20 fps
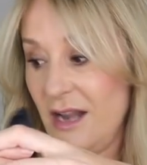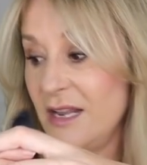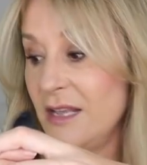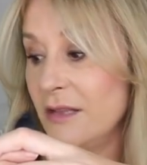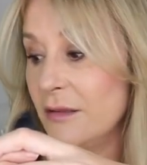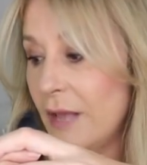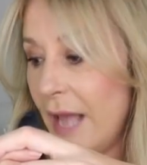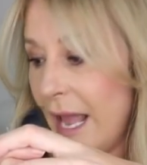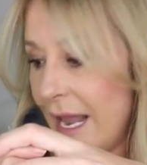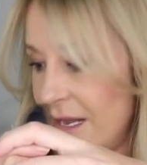
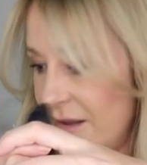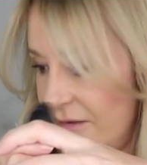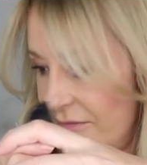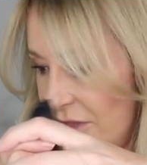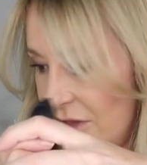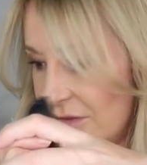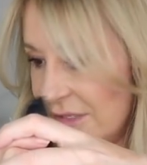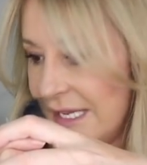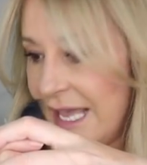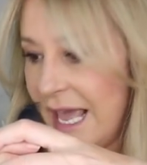any of
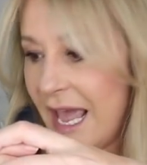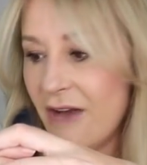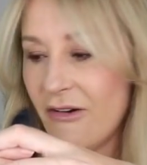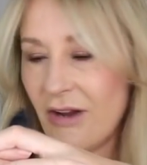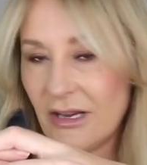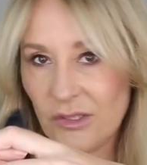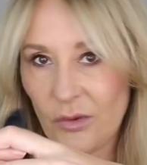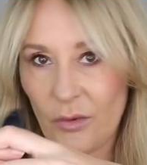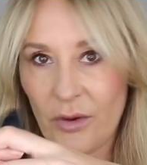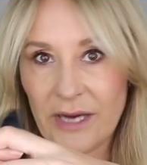those
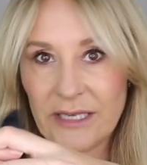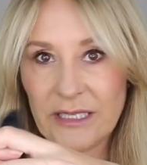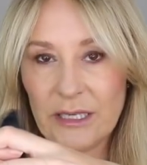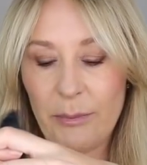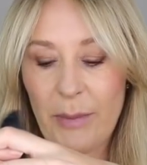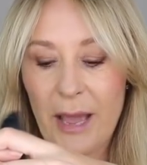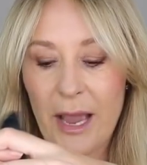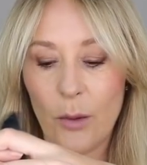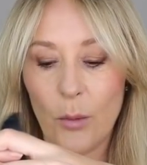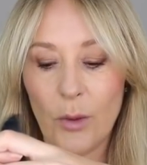Carex or
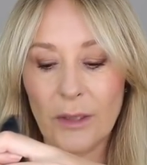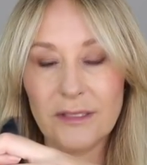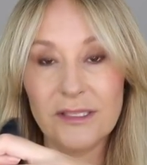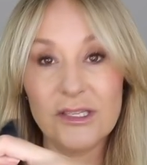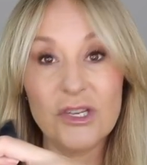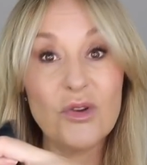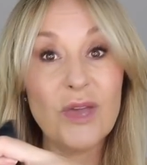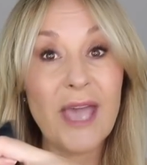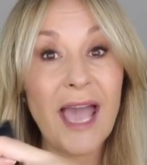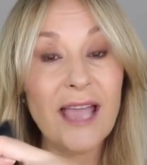antibac
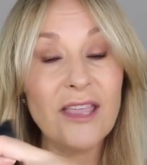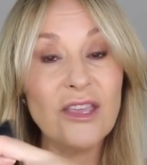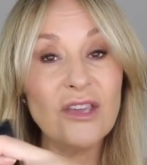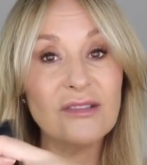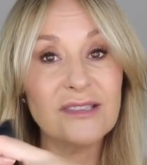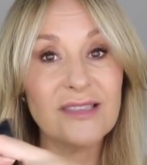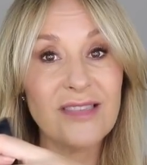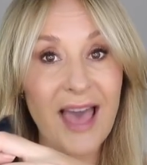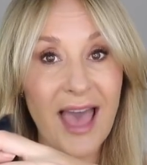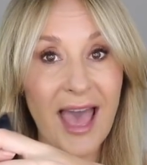ones. You can
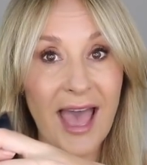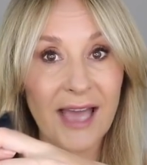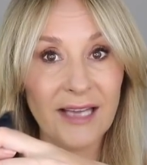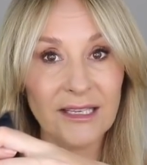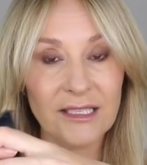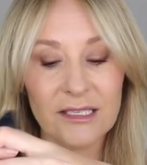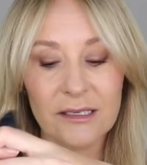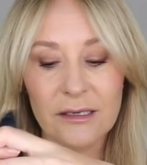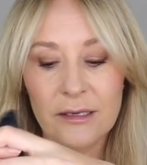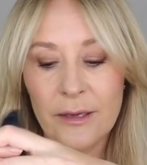use
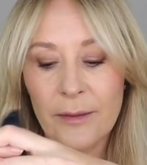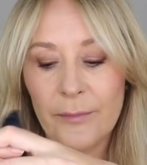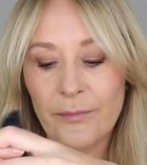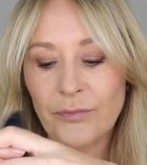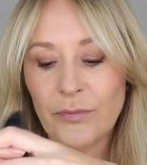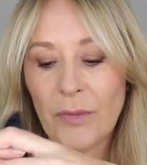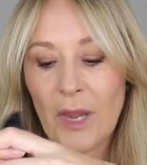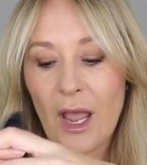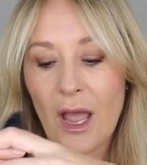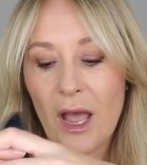that
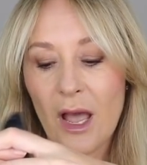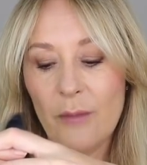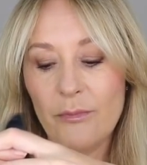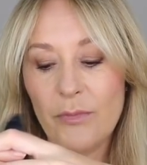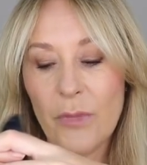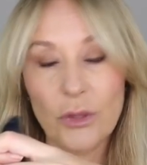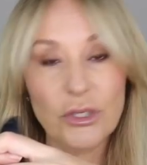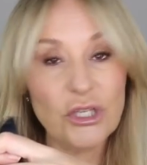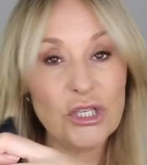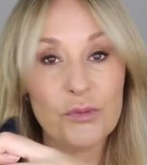
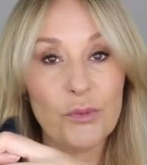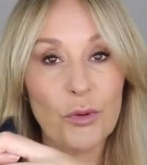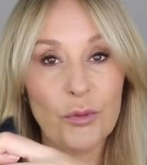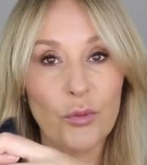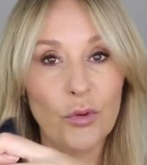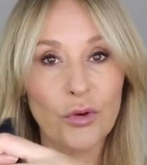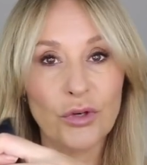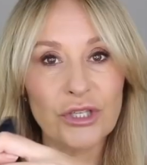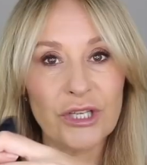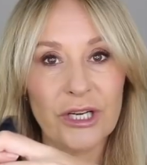just
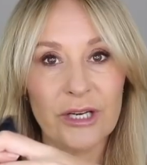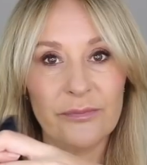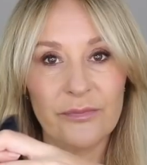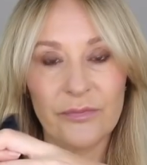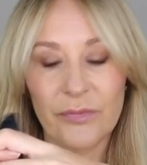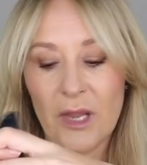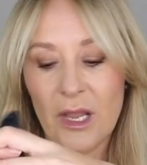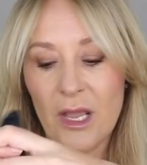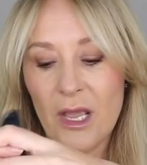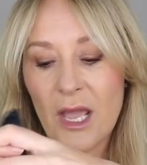with water.
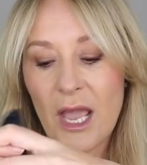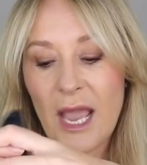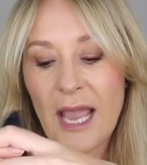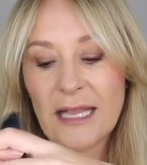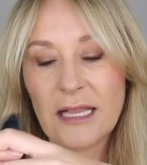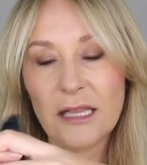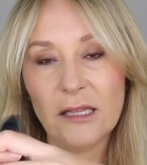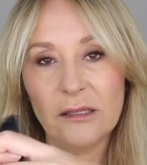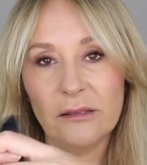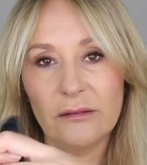
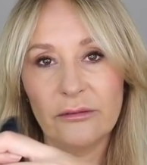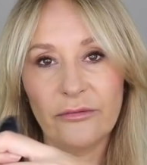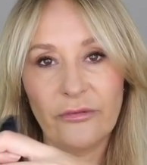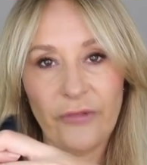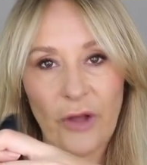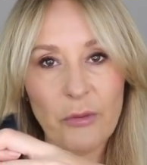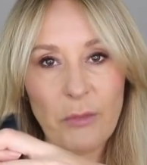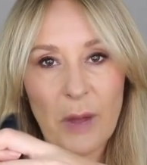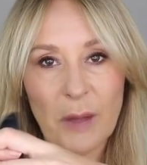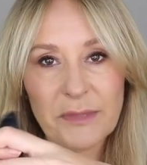It'll
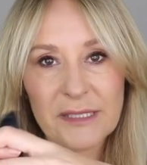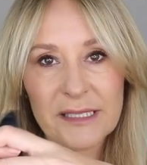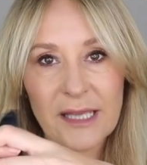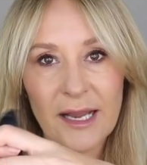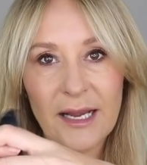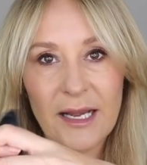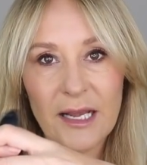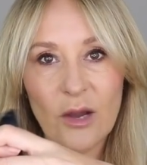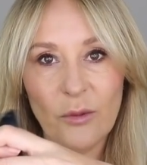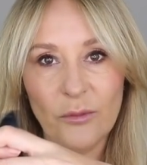foam up
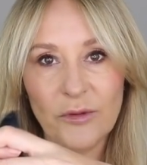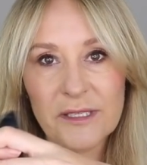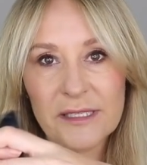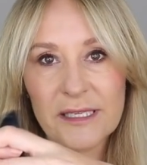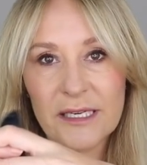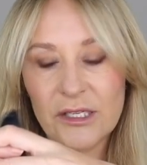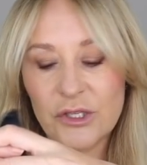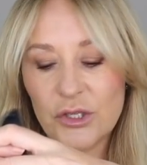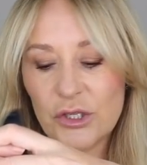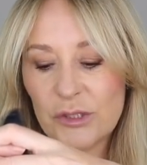slightly,
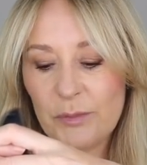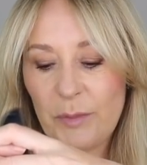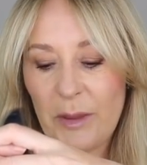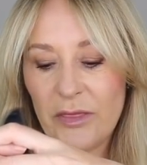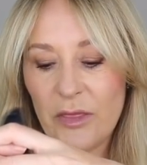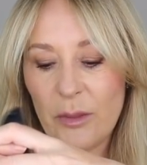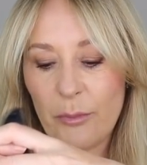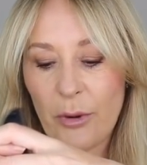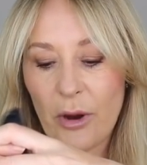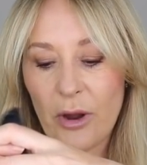obviously, as you
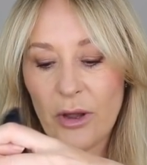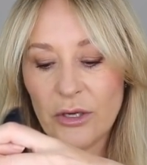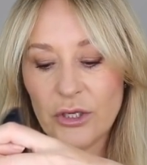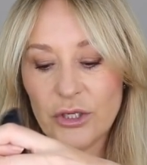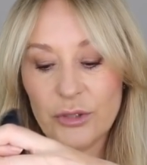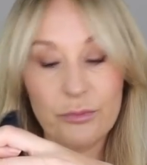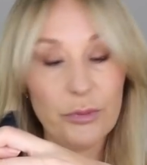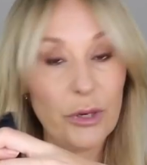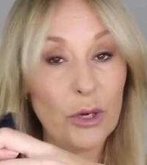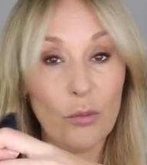spin the
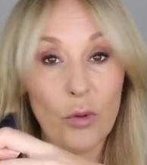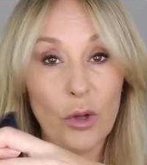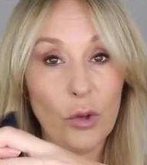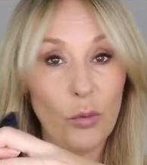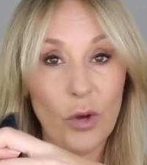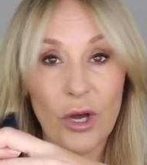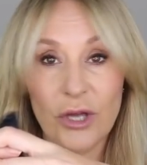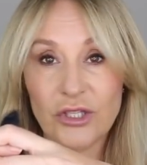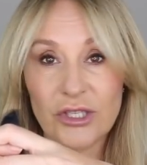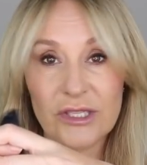brush, but it will
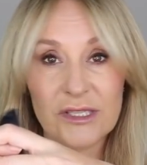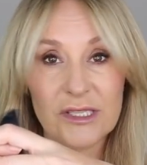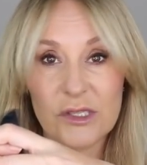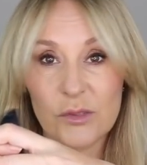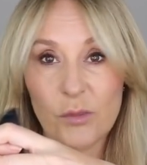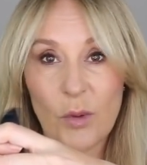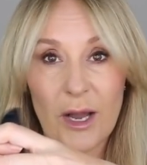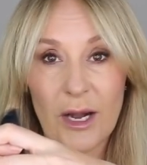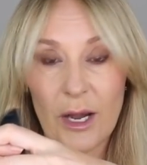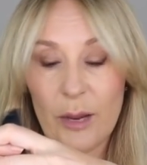work just
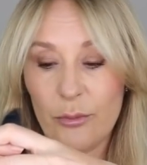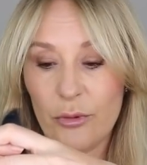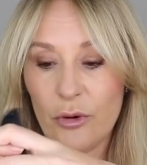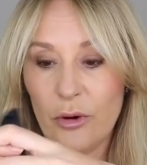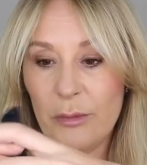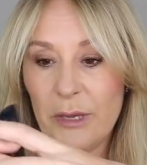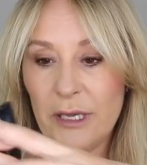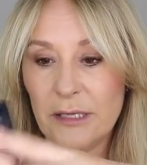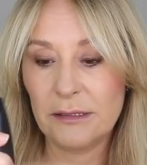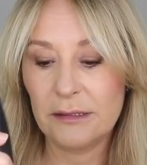as well, I
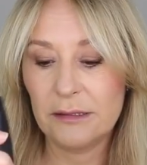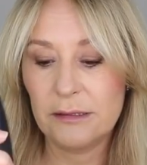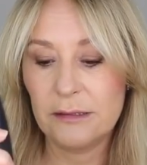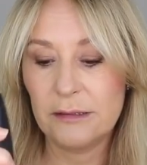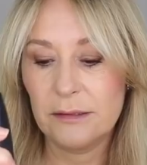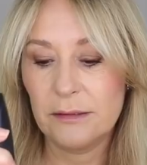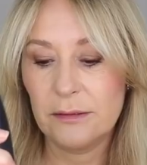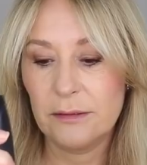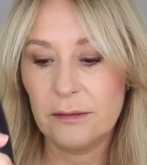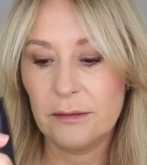promise.
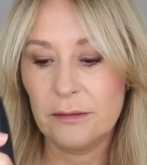There